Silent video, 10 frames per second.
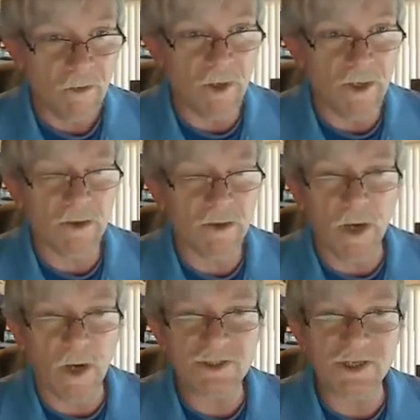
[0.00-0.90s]
was
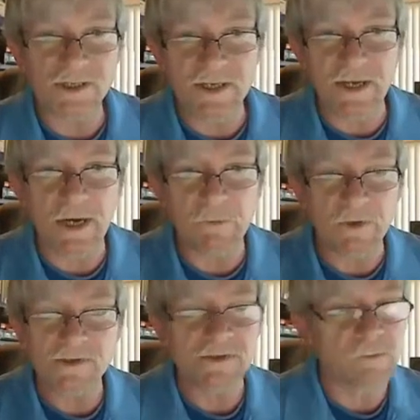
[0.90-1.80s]
watching this
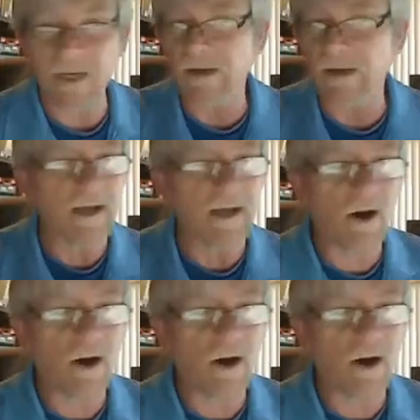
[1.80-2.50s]
camera zoom in and